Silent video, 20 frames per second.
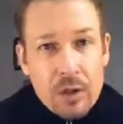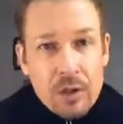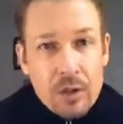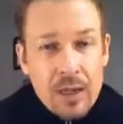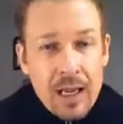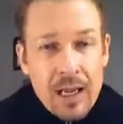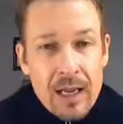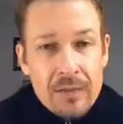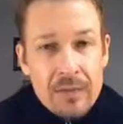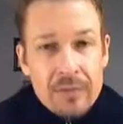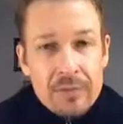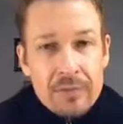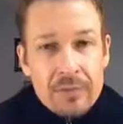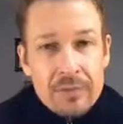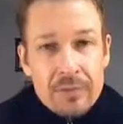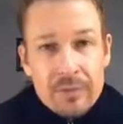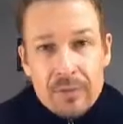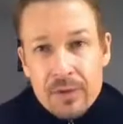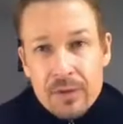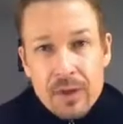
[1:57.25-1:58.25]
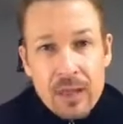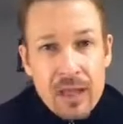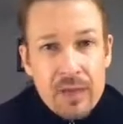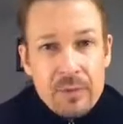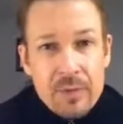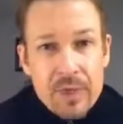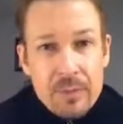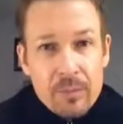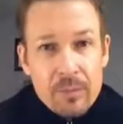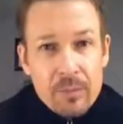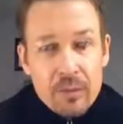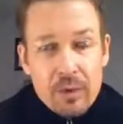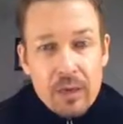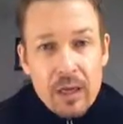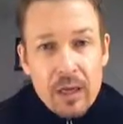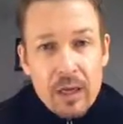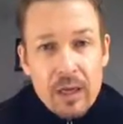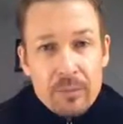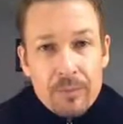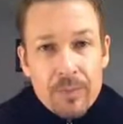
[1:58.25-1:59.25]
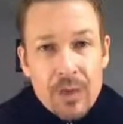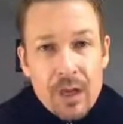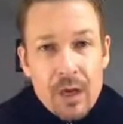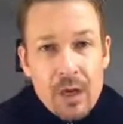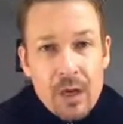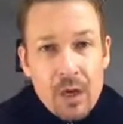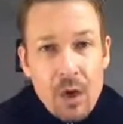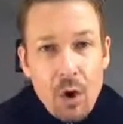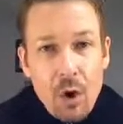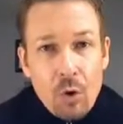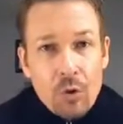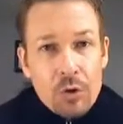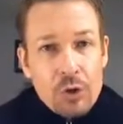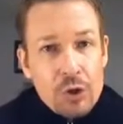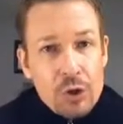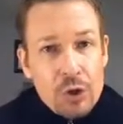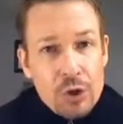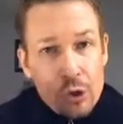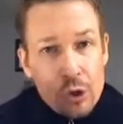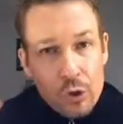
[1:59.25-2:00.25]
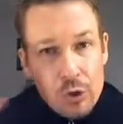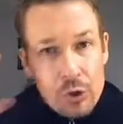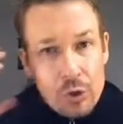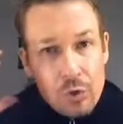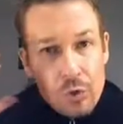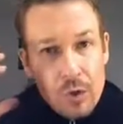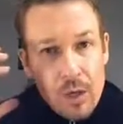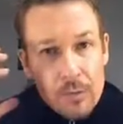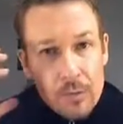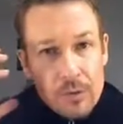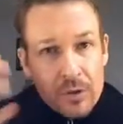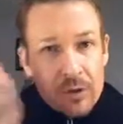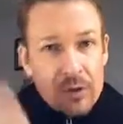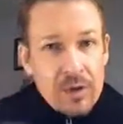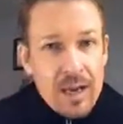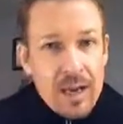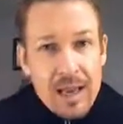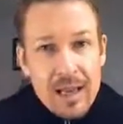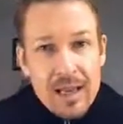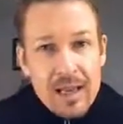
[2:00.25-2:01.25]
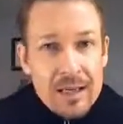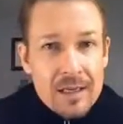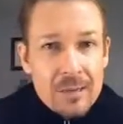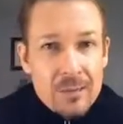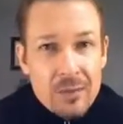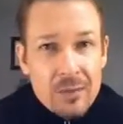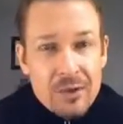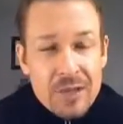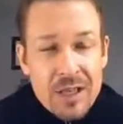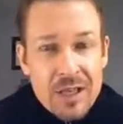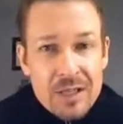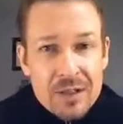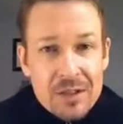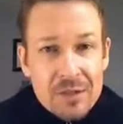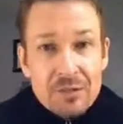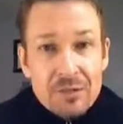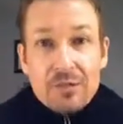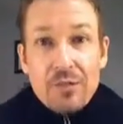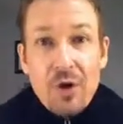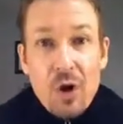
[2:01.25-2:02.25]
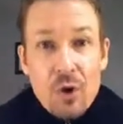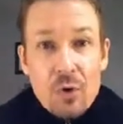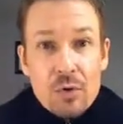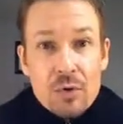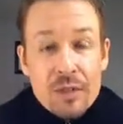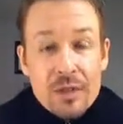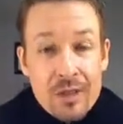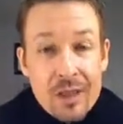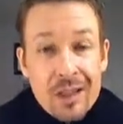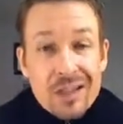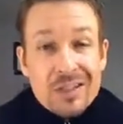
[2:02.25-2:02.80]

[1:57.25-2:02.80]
They'll have people hold their shoe up to their head and pretend it's a phone. They'll